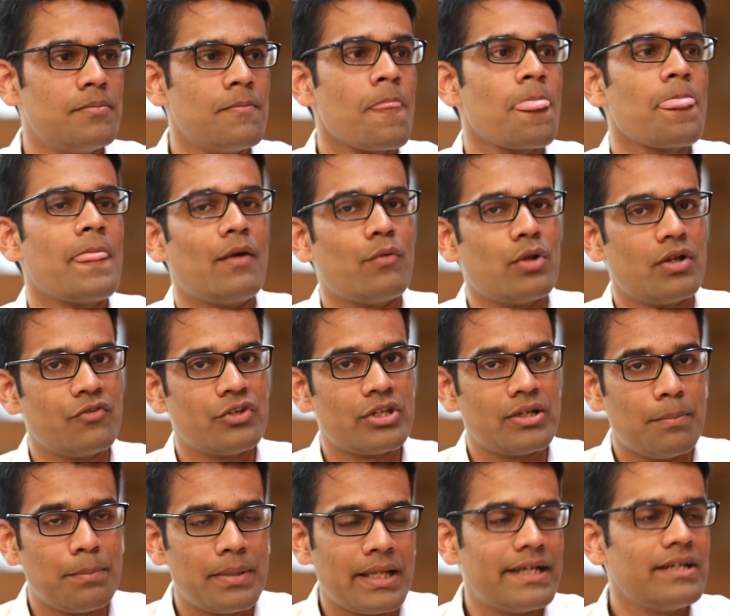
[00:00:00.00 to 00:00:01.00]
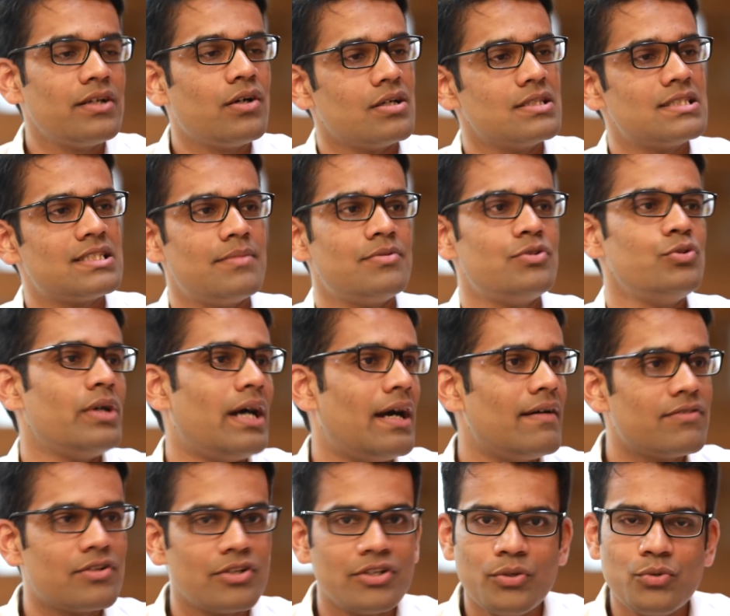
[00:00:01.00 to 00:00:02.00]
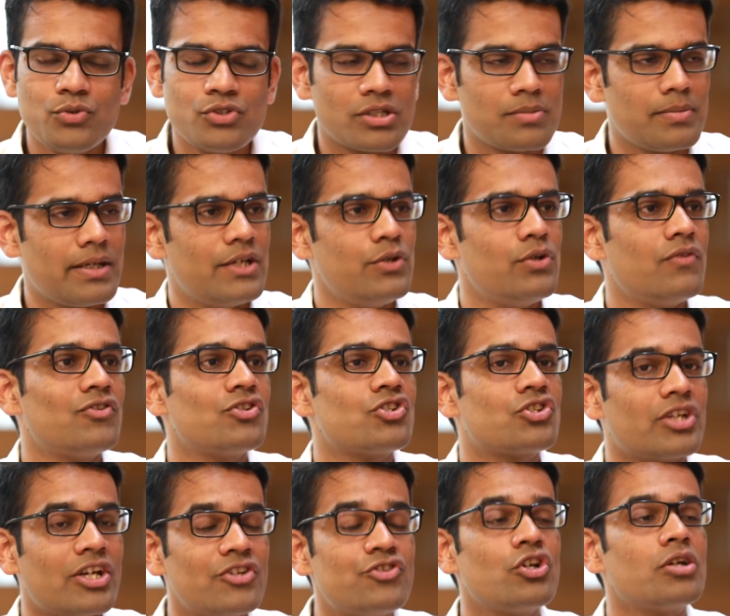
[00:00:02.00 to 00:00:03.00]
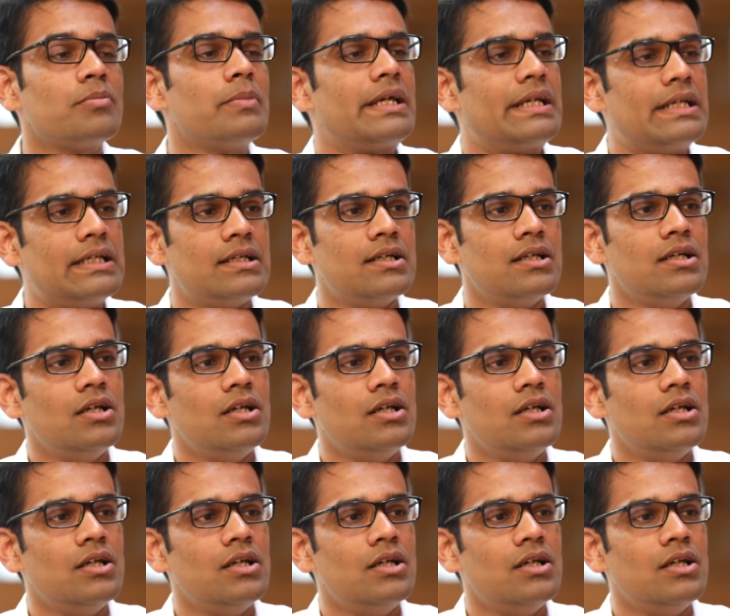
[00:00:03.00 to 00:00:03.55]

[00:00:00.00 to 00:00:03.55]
And whenever you're applying concepts, you have to use your mind, you have to stretch your mind,